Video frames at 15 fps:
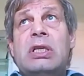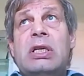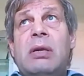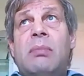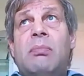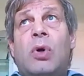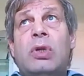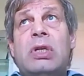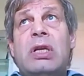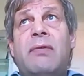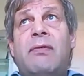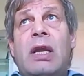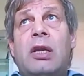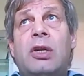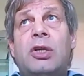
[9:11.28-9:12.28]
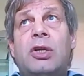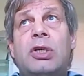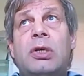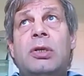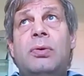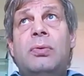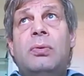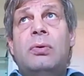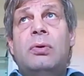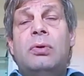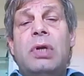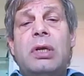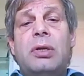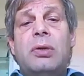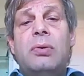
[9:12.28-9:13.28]
the motivation to
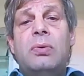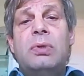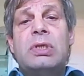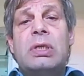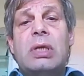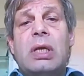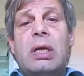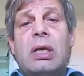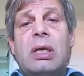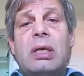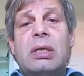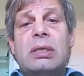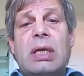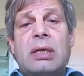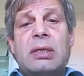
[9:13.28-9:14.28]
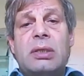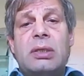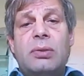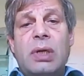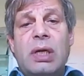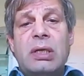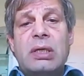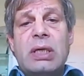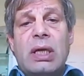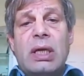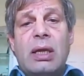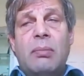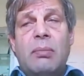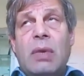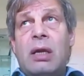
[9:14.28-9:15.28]
reduce their screen
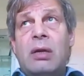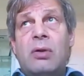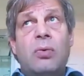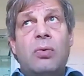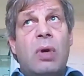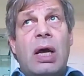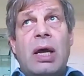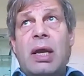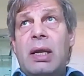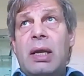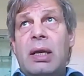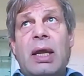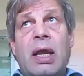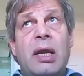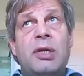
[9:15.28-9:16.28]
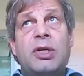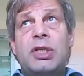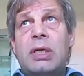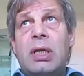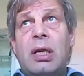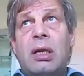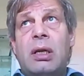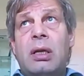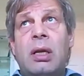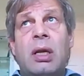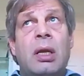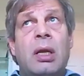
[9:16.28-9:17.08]
time and who are engaged in